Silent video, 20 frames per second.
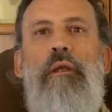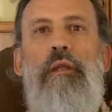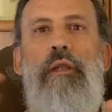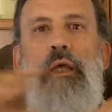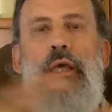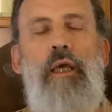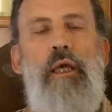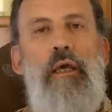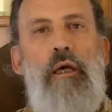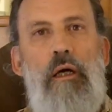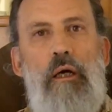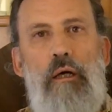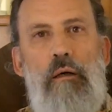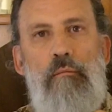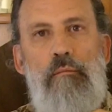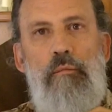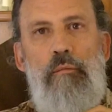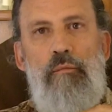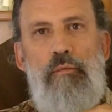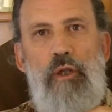the
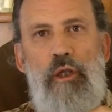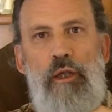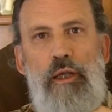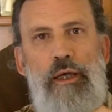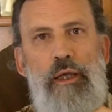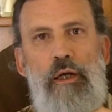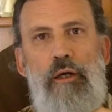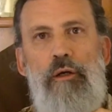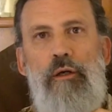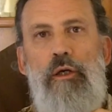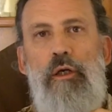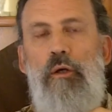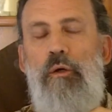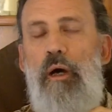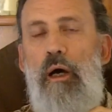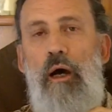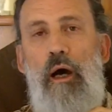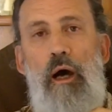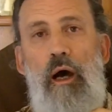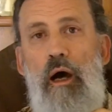um, the leader, who
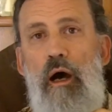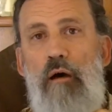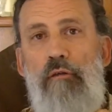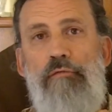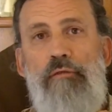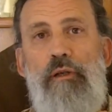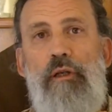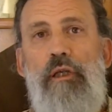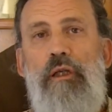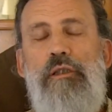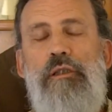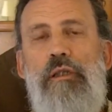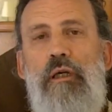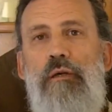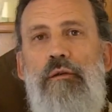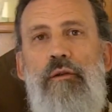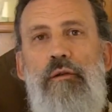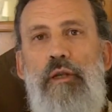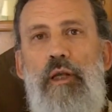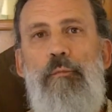often is
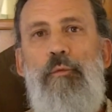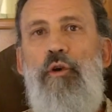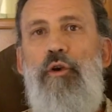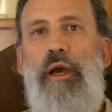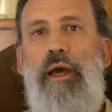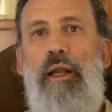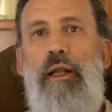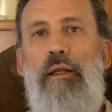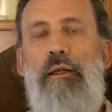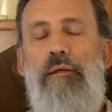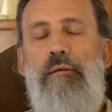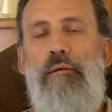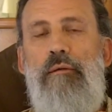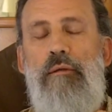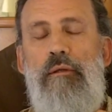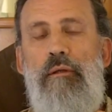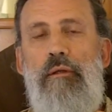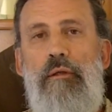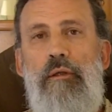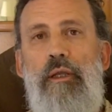a
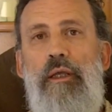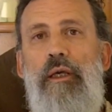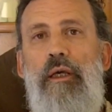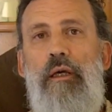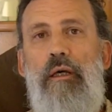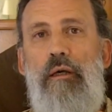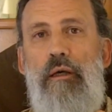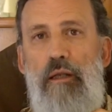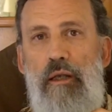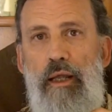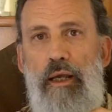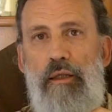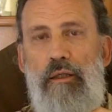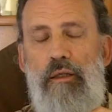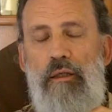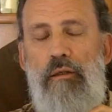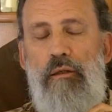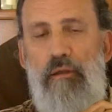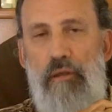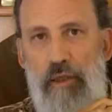democratically uh,
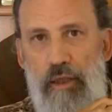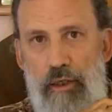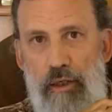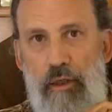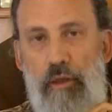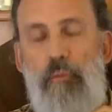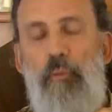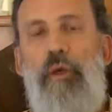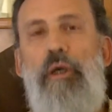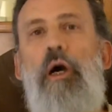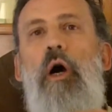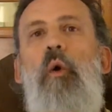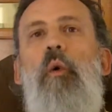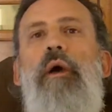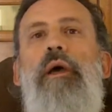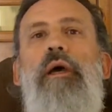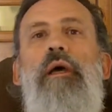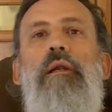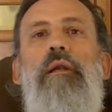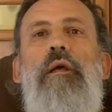elected leader. We go
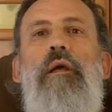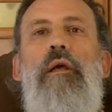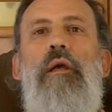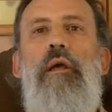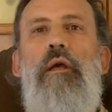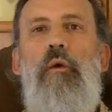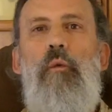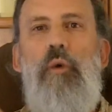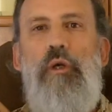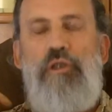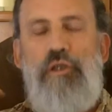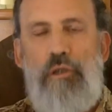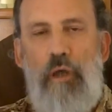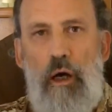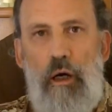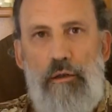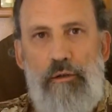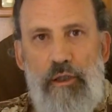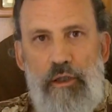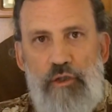in, we
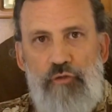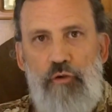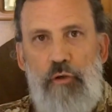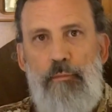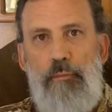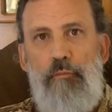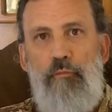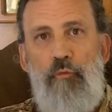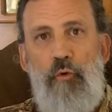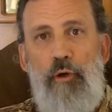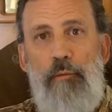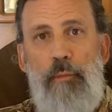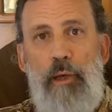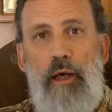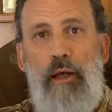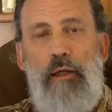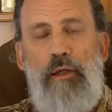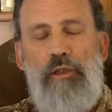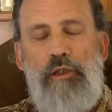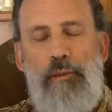start these re
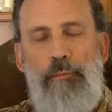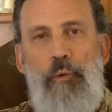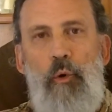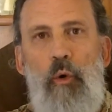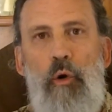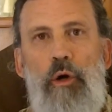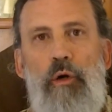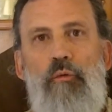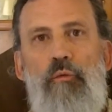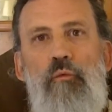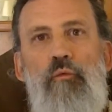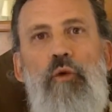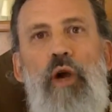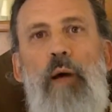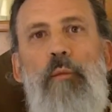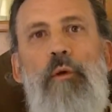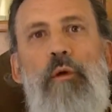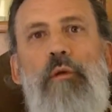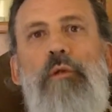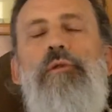rebellions, support
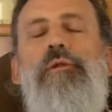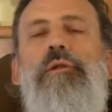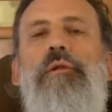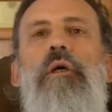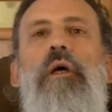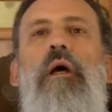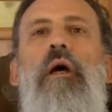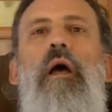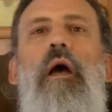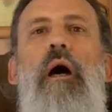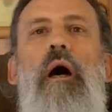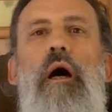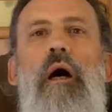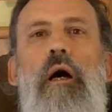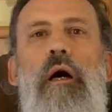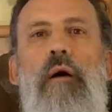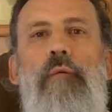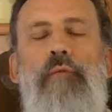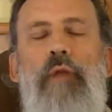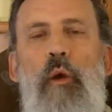rebels
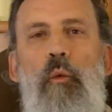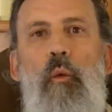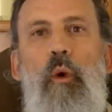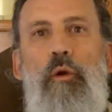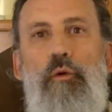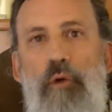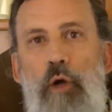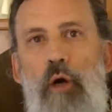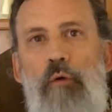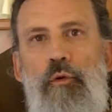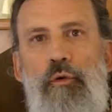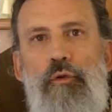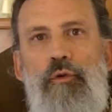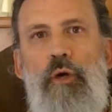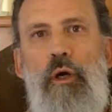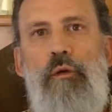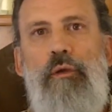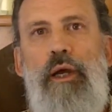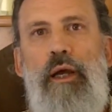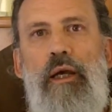um, that want to
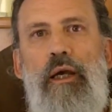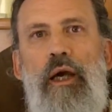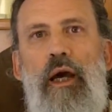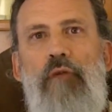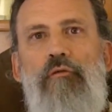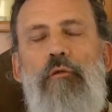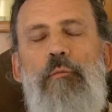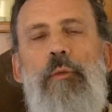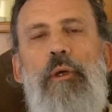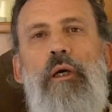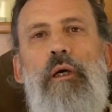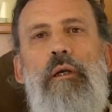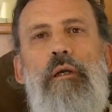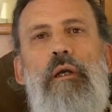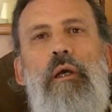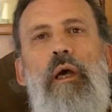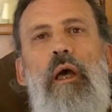overthrow that government.